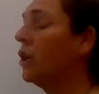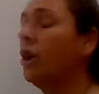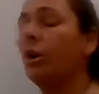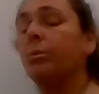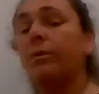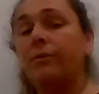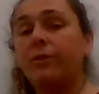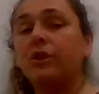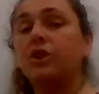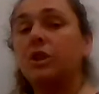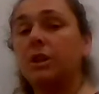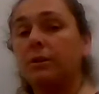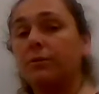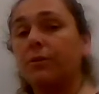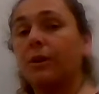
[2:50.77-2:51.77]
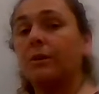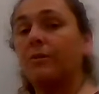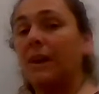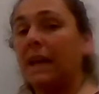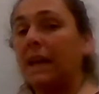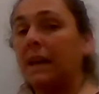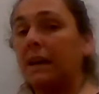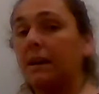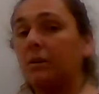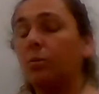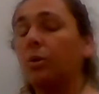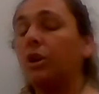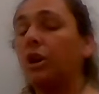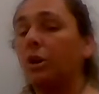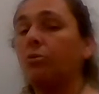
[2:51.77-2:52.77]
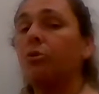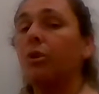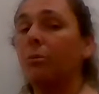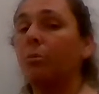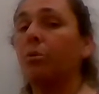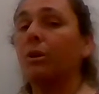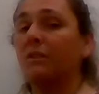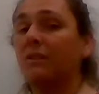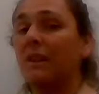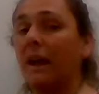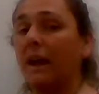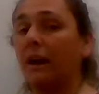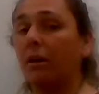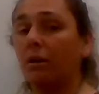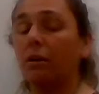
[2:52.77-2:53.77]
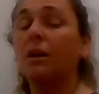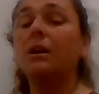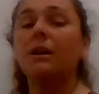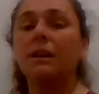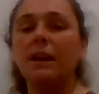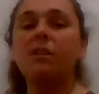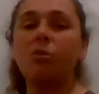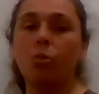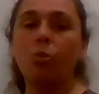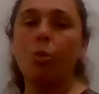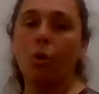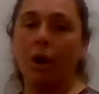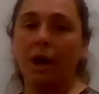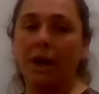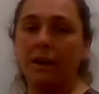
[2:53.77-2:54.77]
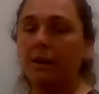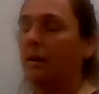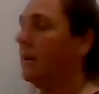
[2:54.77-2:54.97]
the coefficient in front of n when no number is there? It's 1.